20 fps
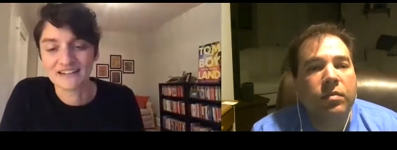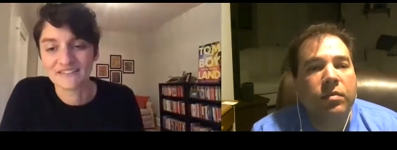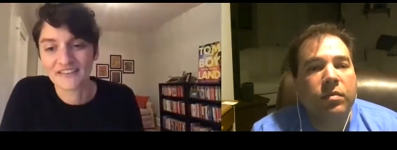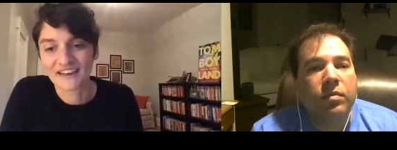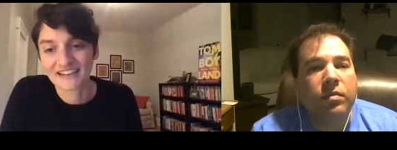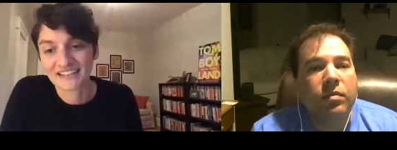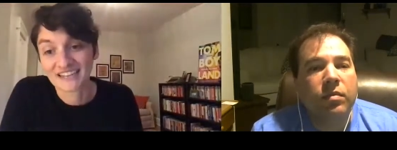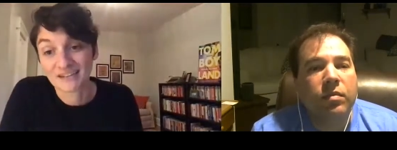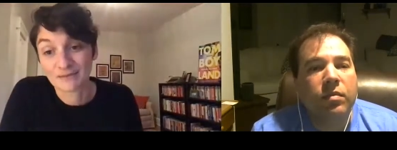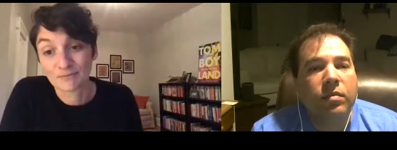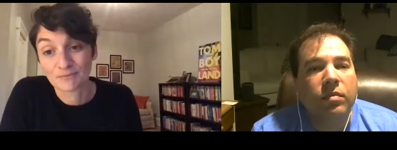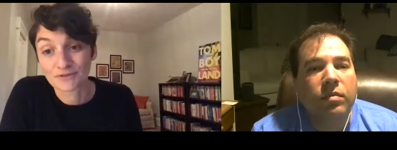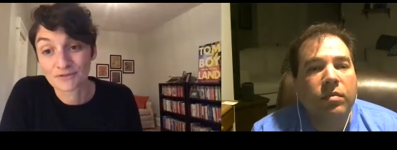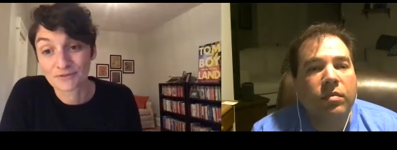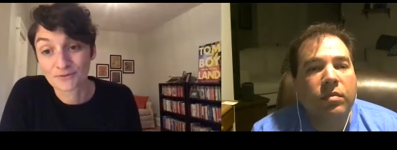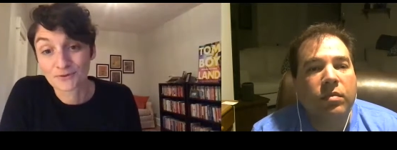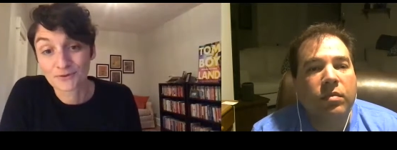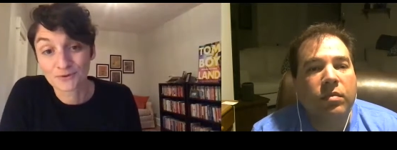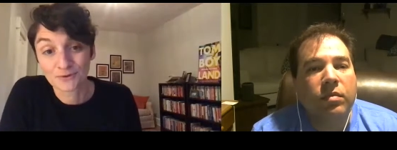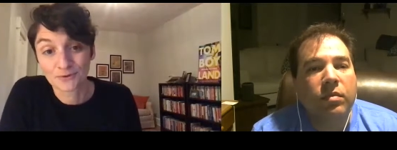Speaker 1: and that came
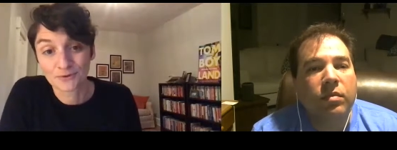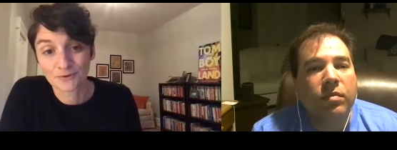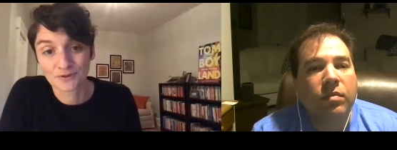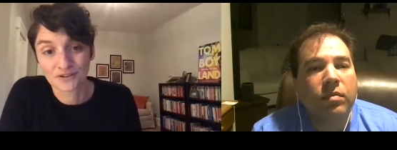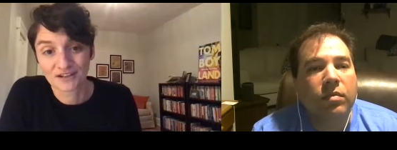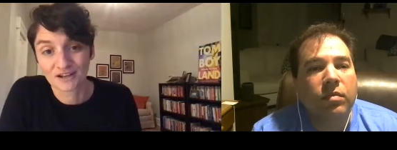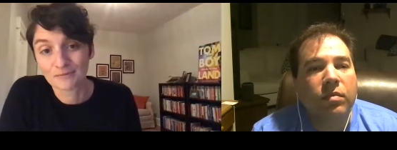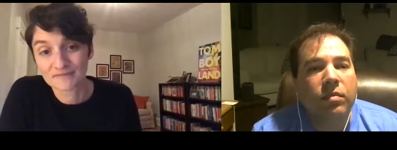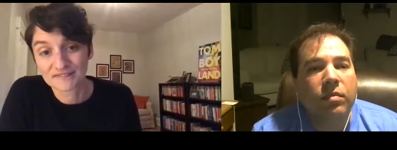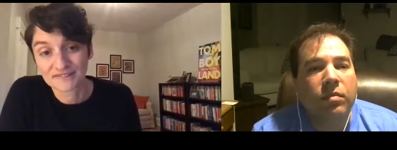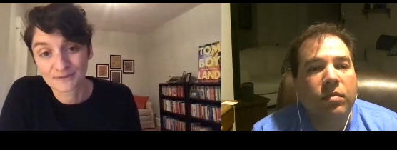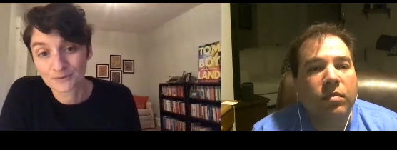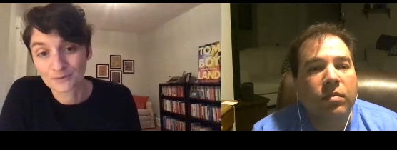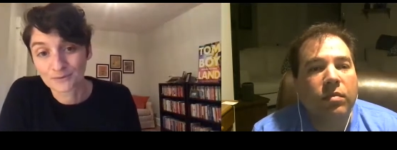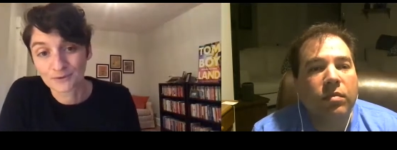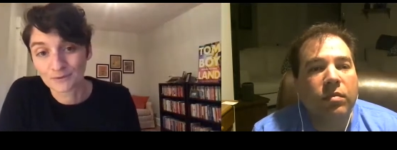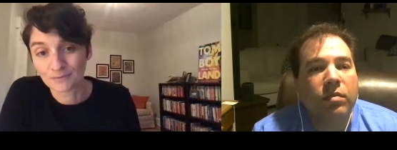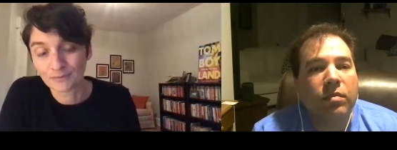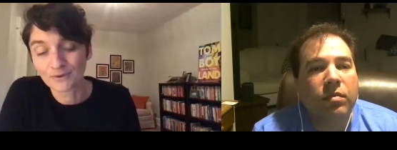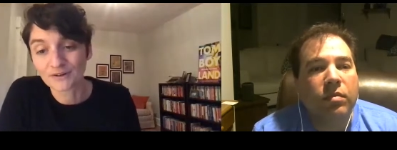through it comes through
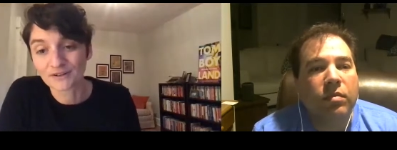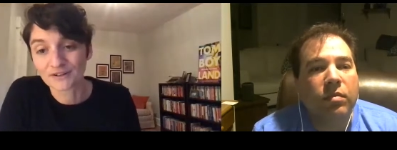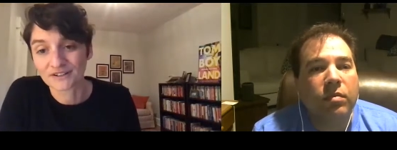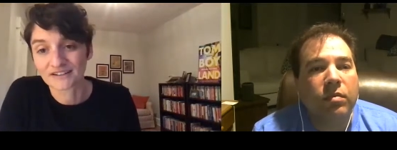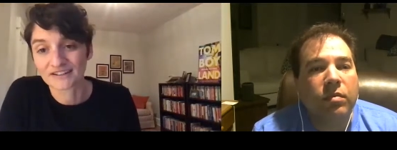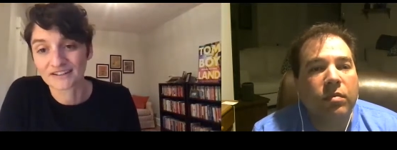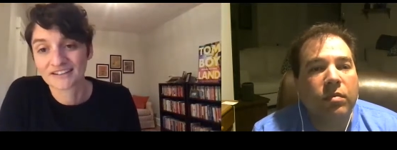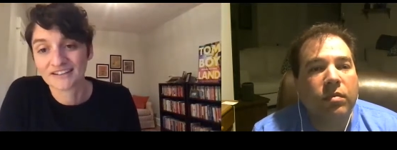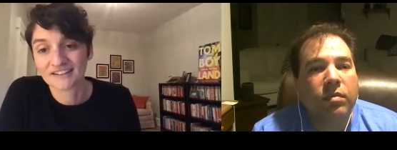in the book